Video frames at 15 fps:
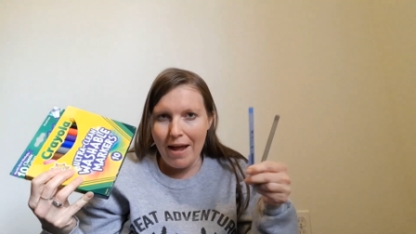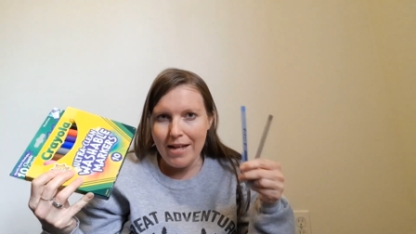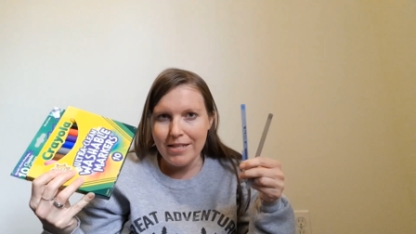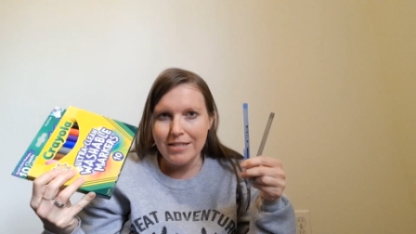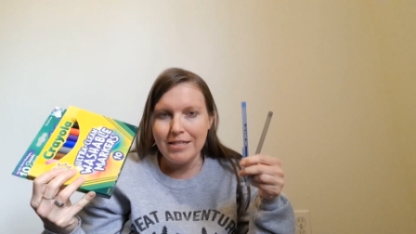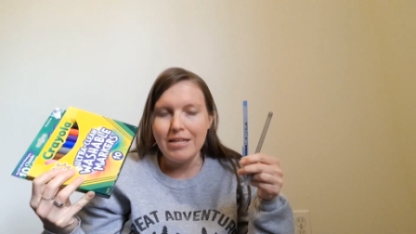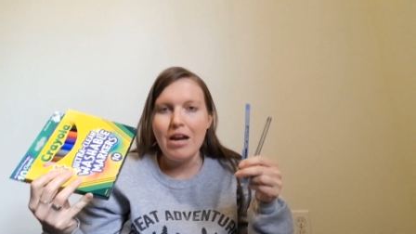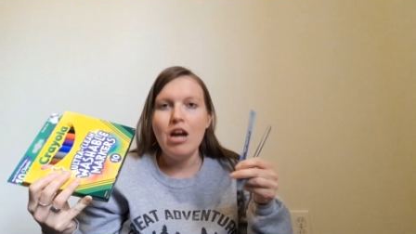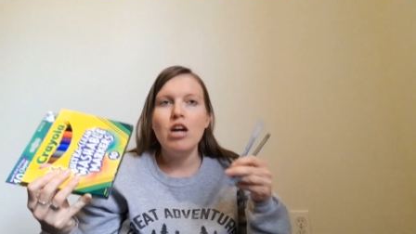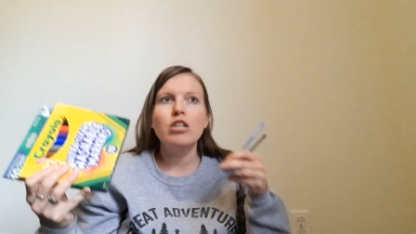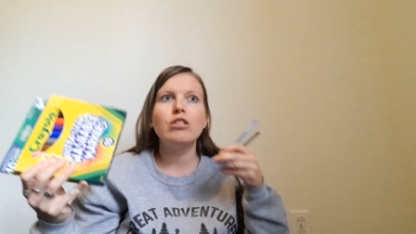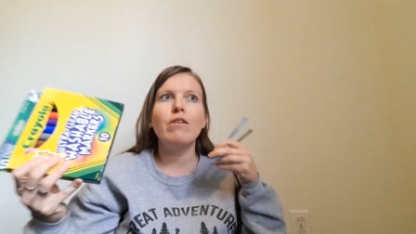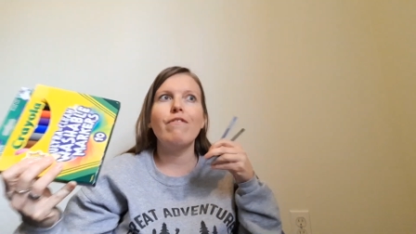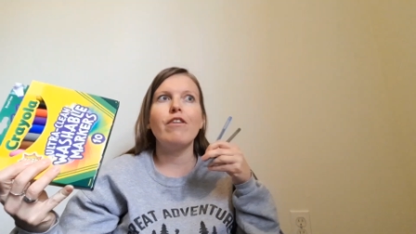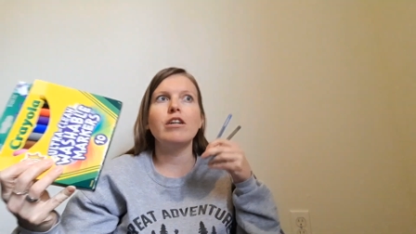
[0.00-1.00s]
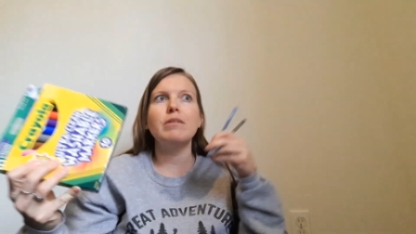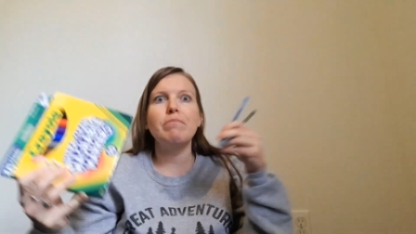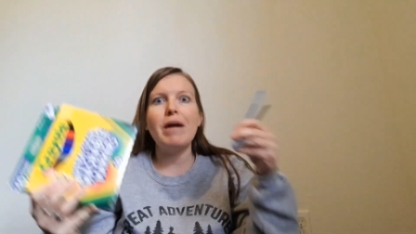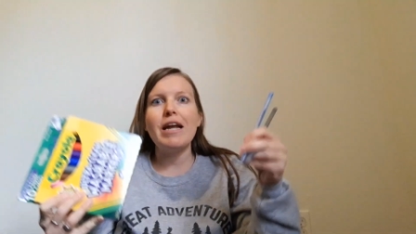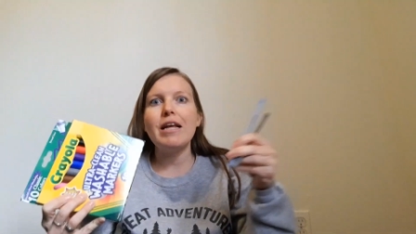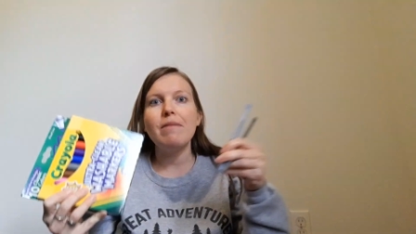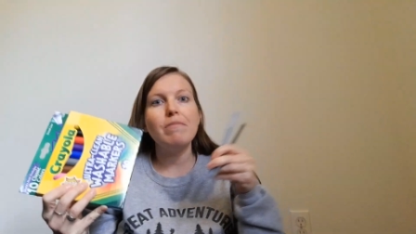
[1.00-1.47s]
pens. So if you're
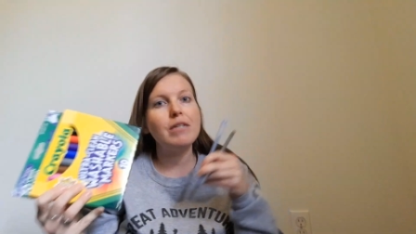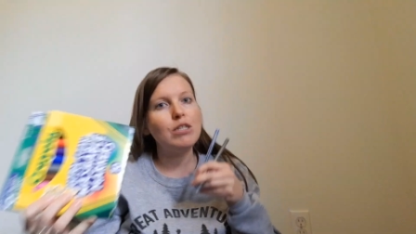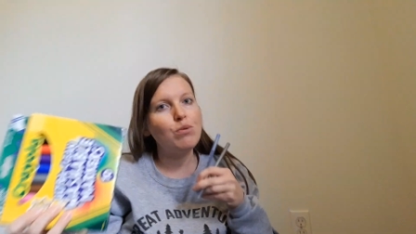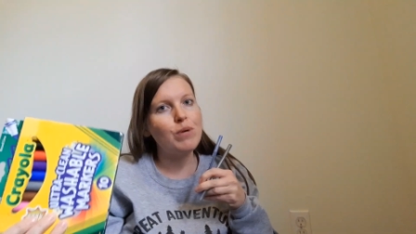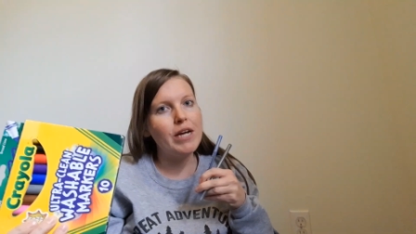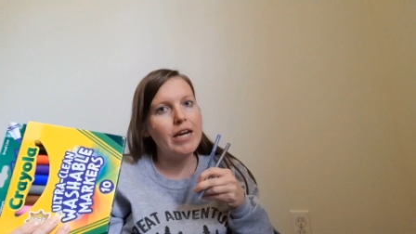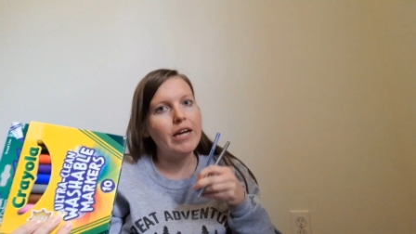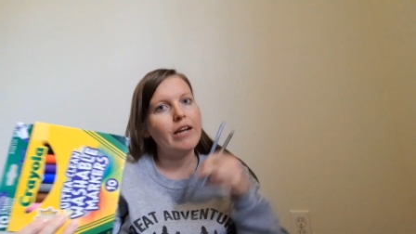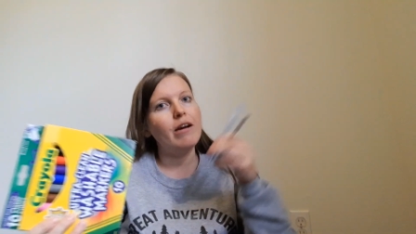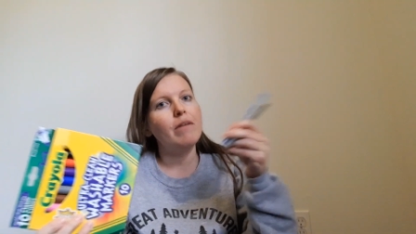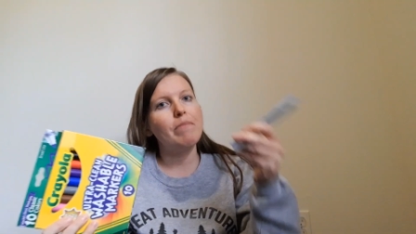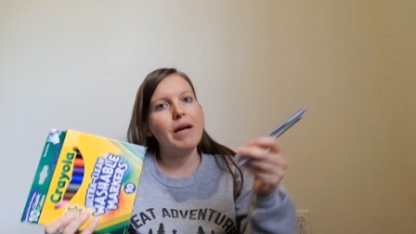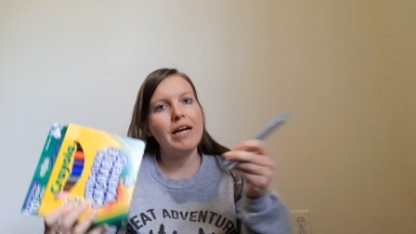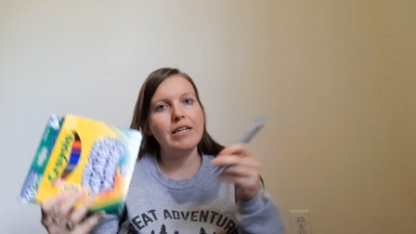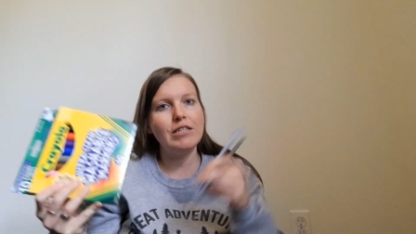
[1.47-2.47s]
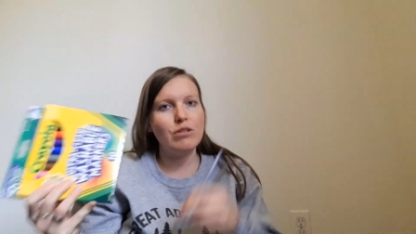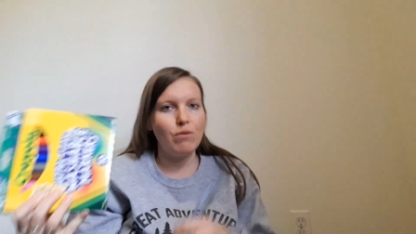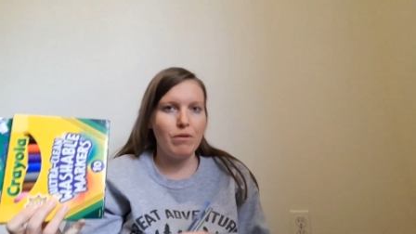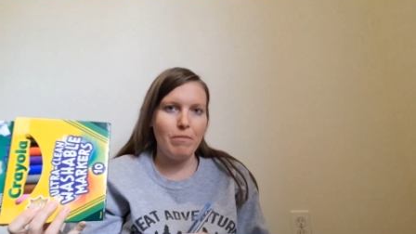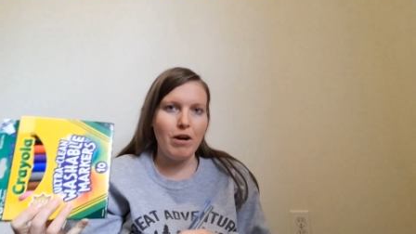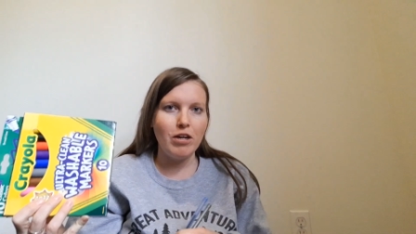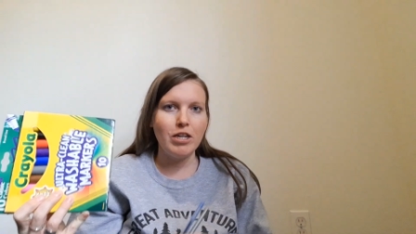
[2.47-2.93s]
debating between pens
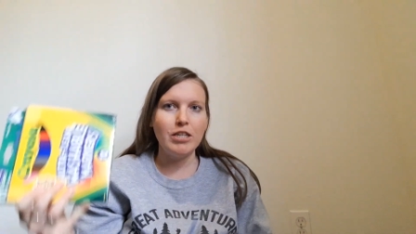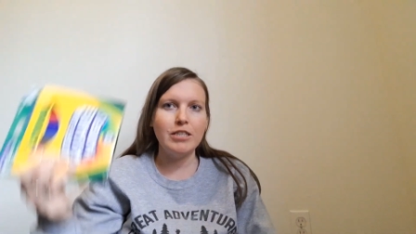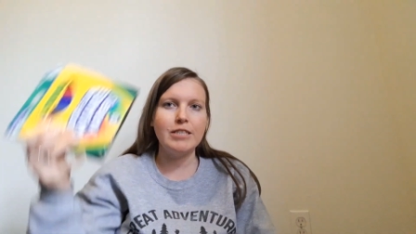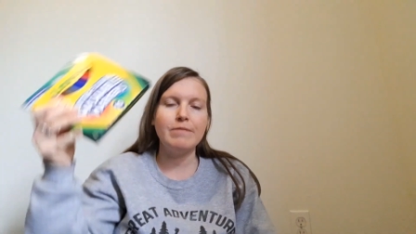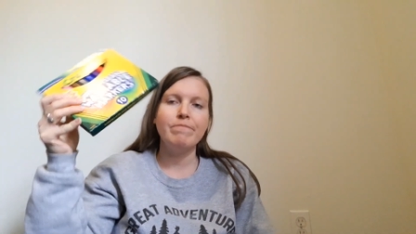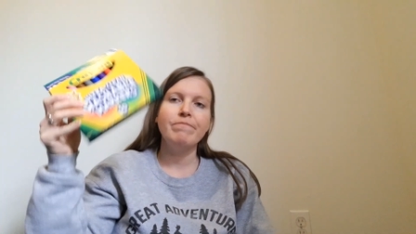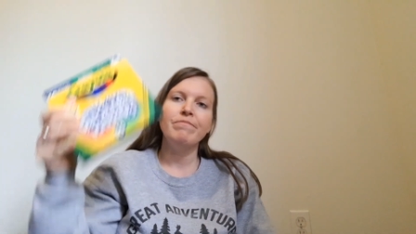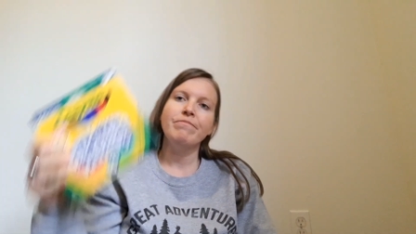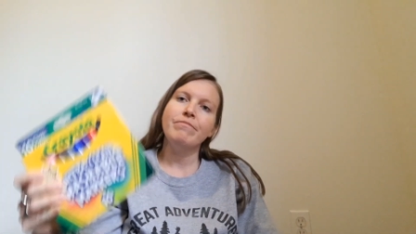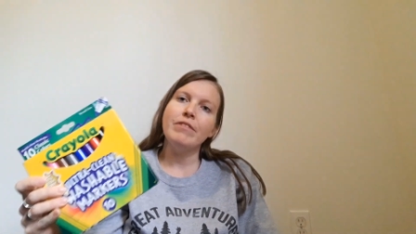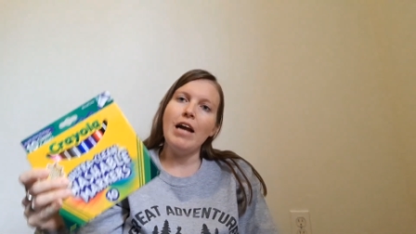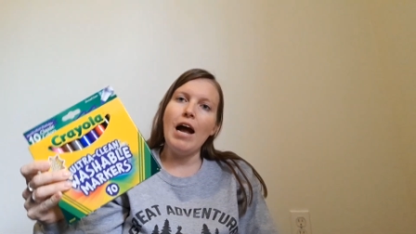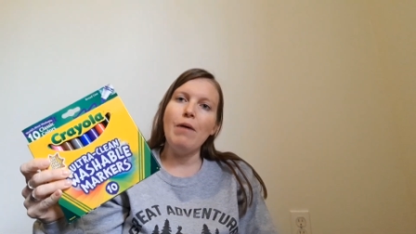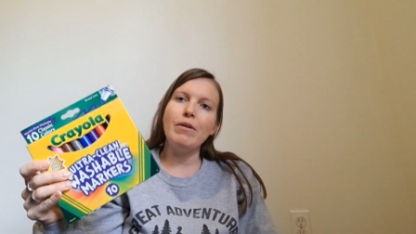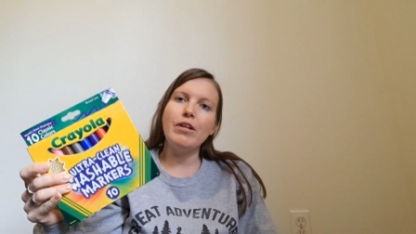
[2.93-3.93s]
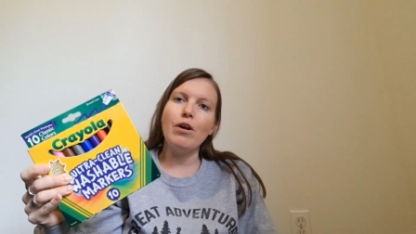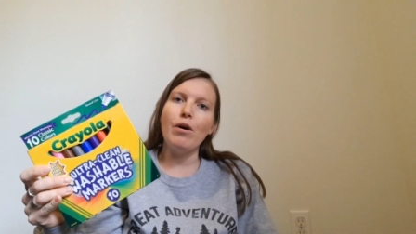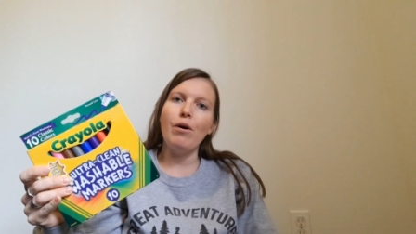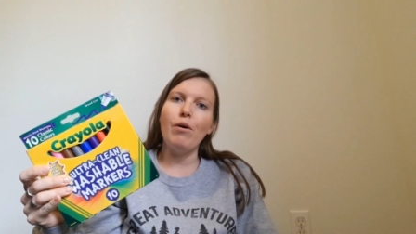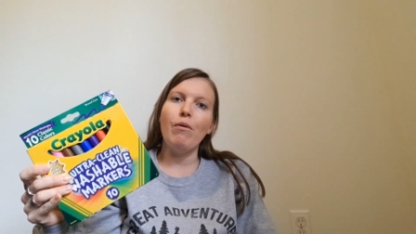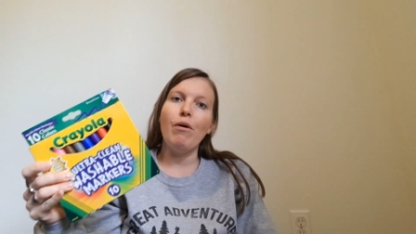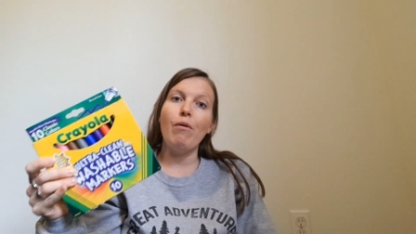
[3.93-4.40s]
or markers, I would
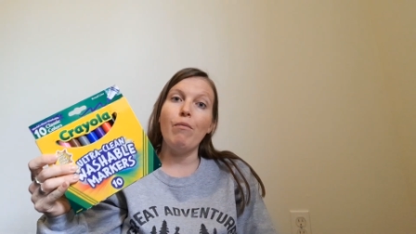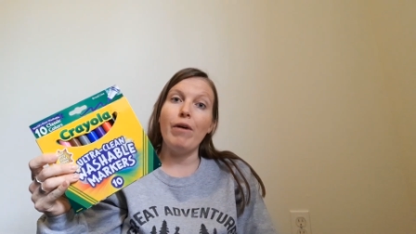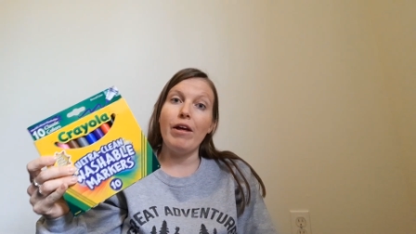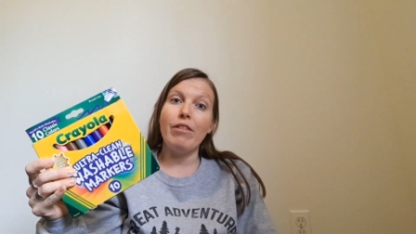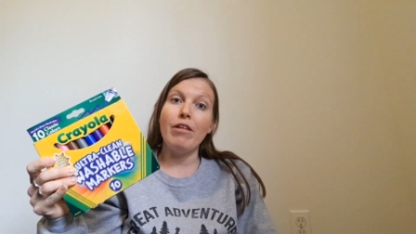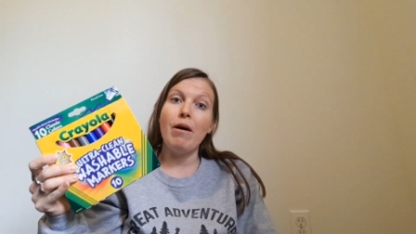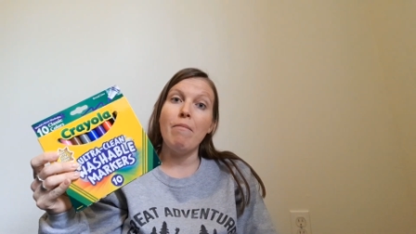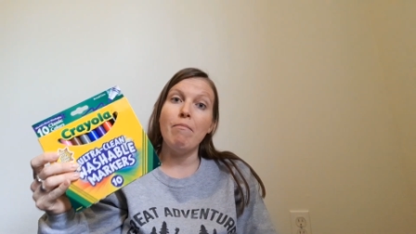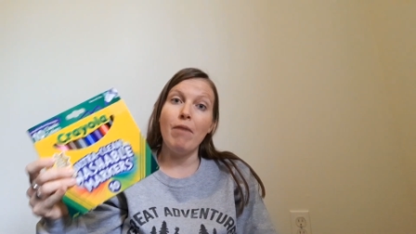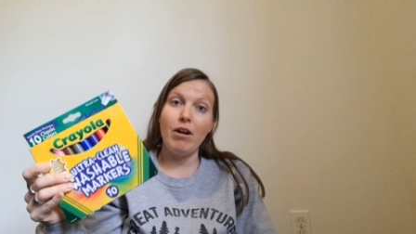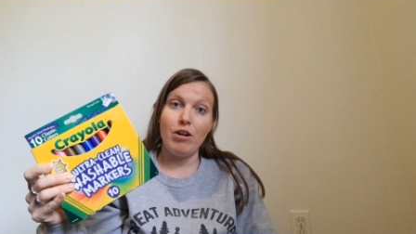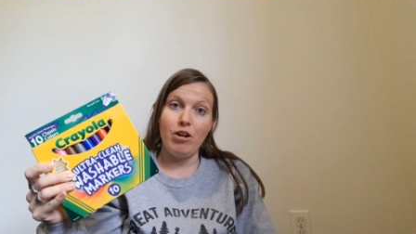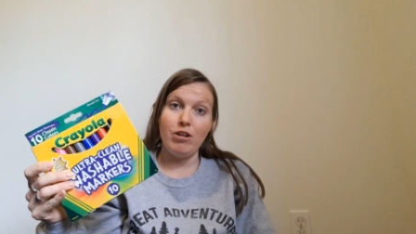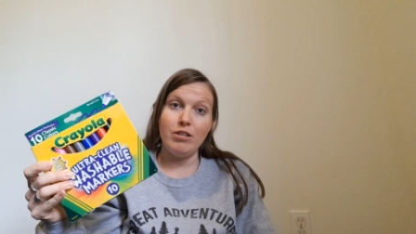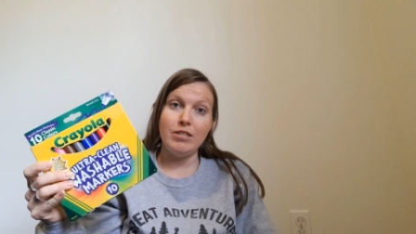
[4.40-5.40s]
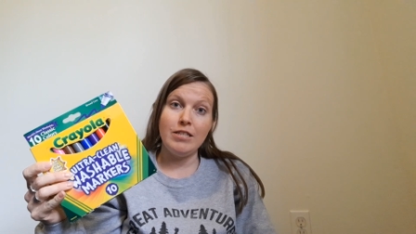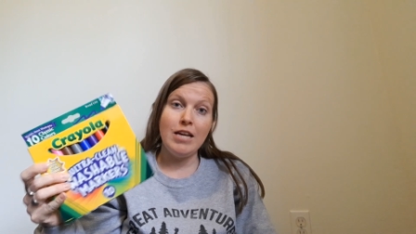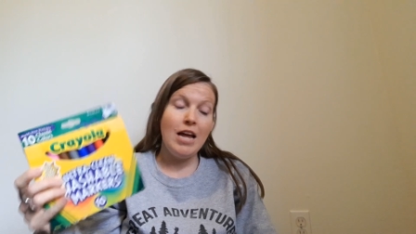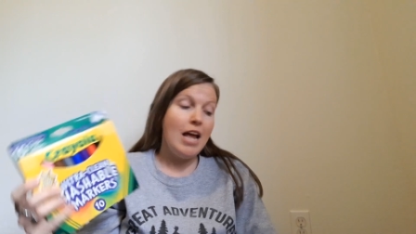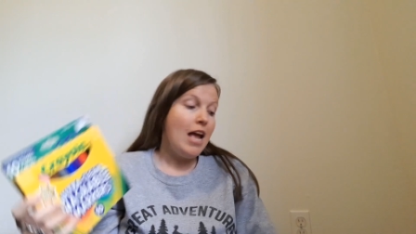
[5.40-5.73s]
go with markers.